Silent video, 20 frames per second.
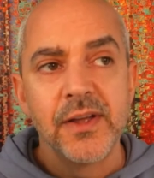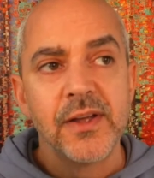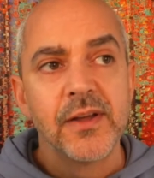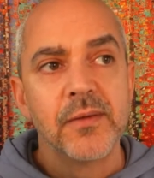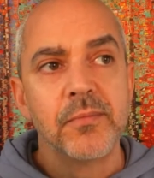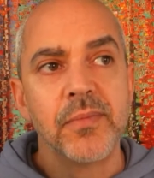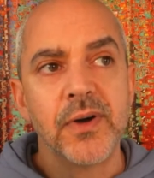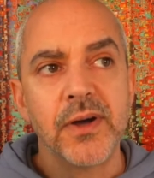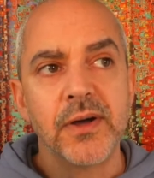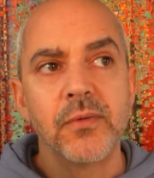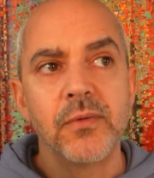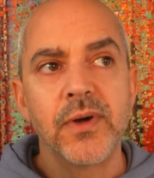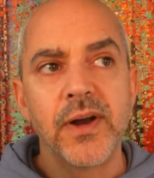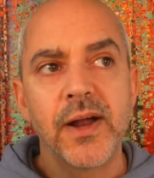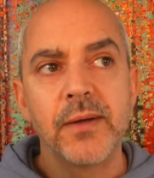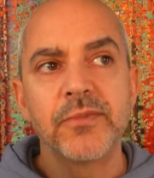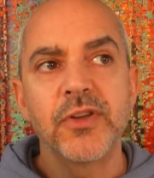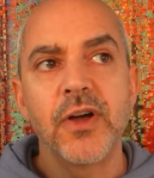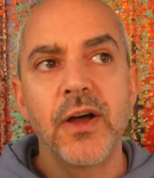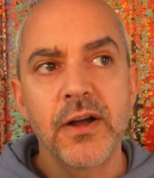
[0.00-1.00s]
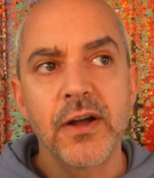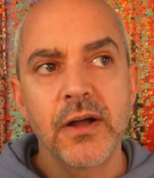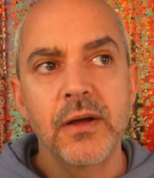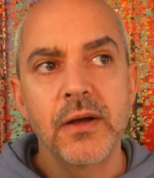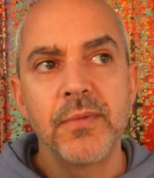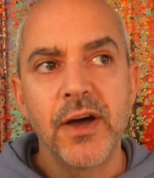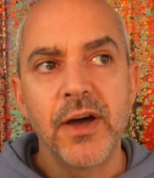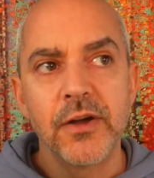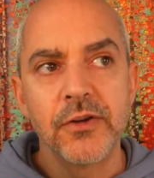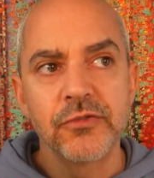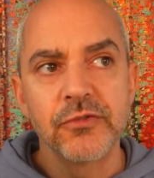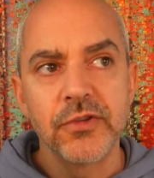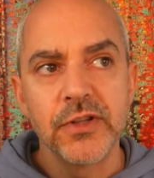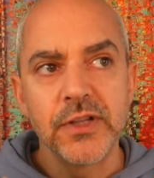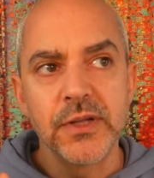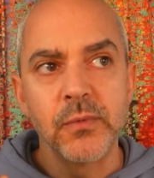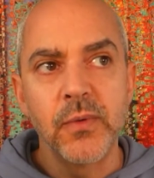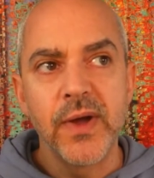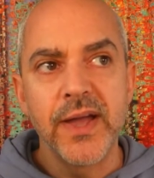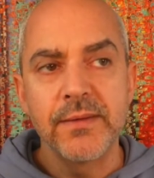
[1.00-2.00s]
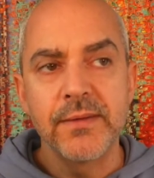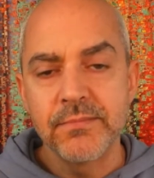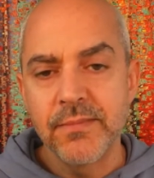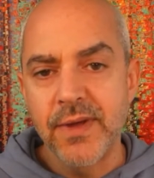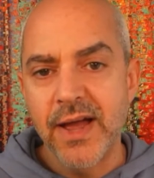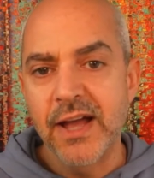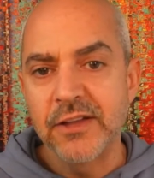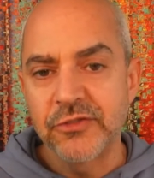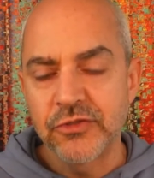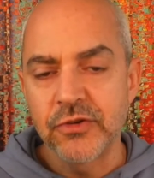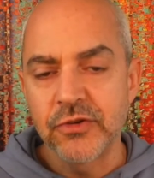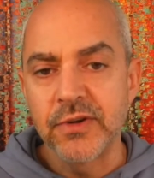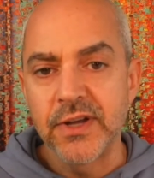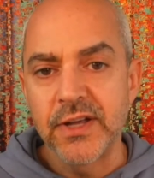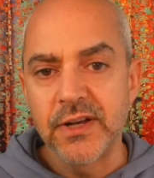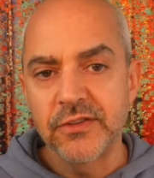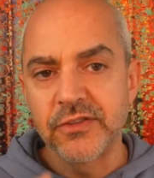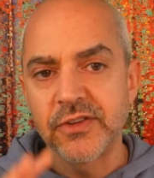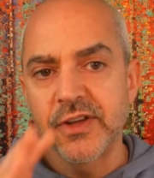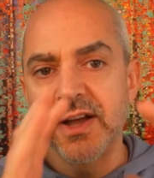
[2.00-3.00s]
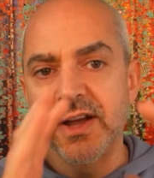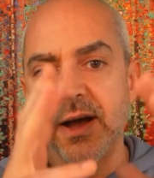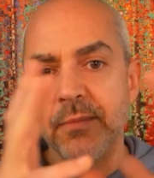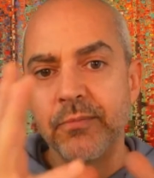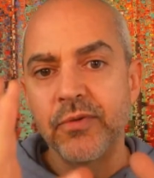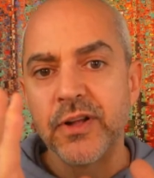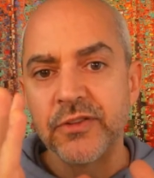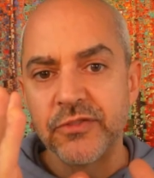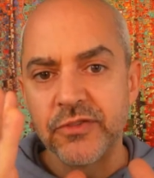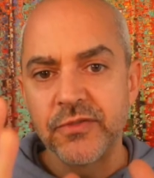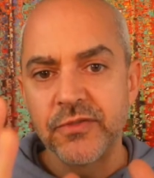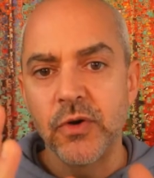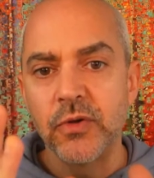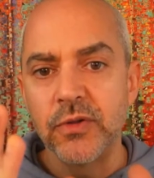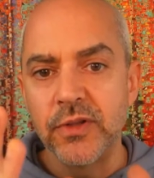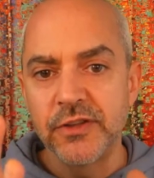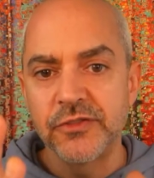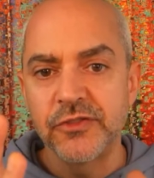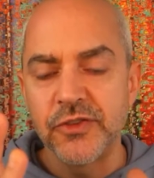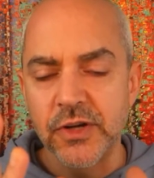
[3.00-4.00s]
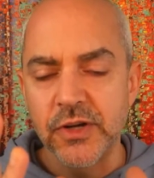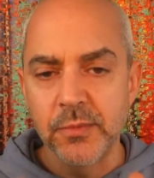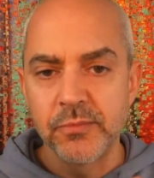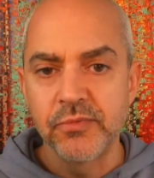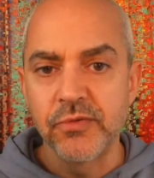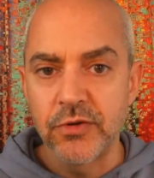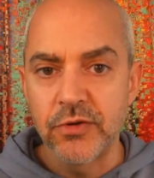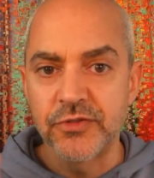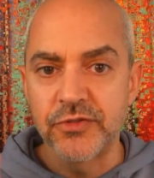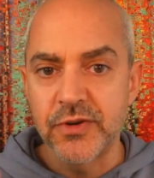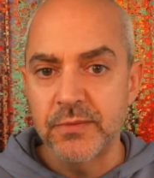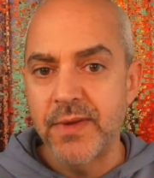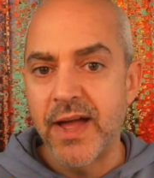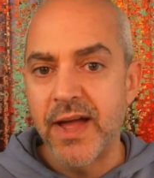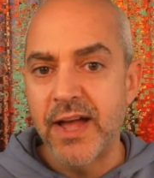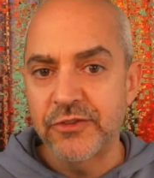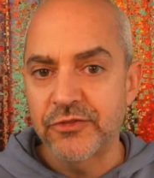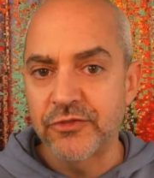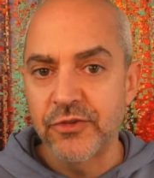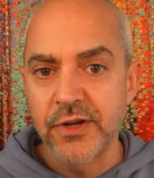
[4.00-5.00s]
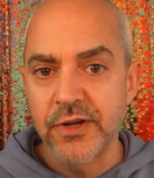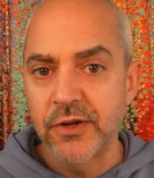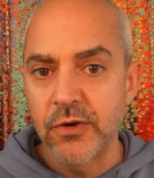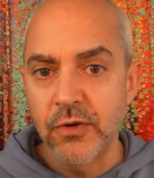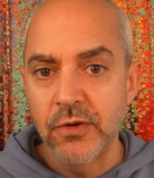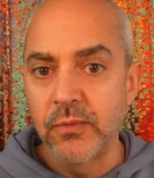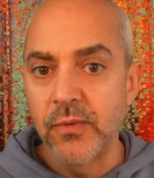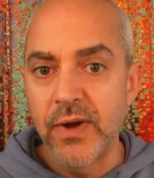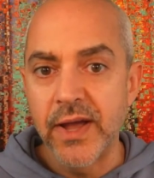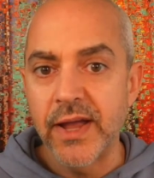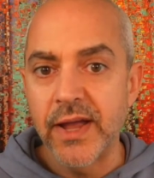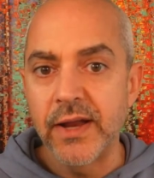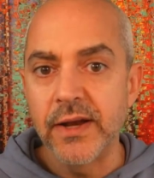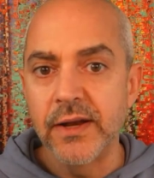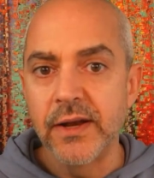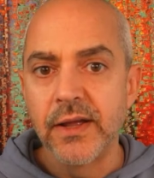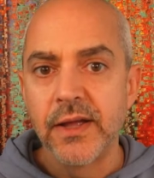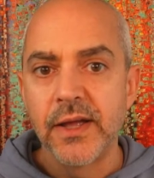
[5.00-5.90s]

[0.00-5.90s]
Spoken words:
But what I'm talking about is really weight mastery. And it's a comprehensive, holistic approach to mastering your weight.